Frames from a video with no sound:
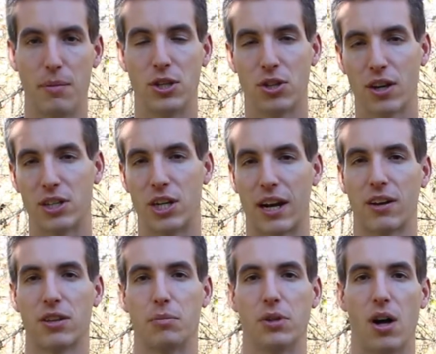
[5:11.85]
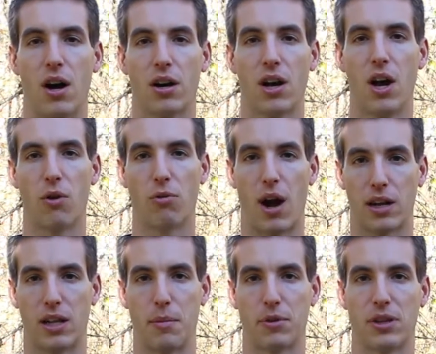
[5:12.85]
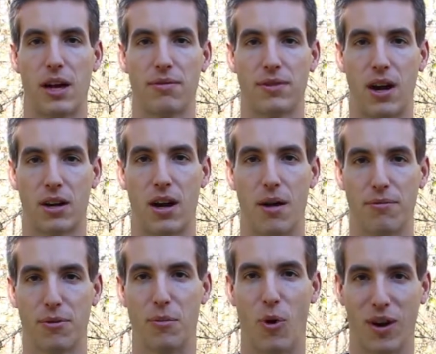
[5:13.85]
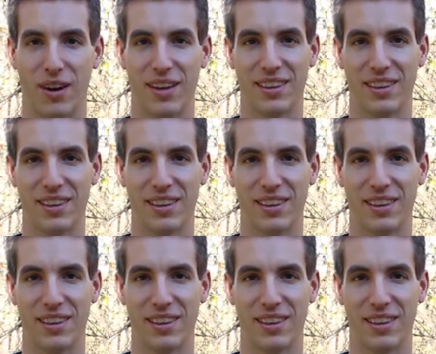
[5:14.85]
Be sure to check out the blog, rockclimberlife.com for more.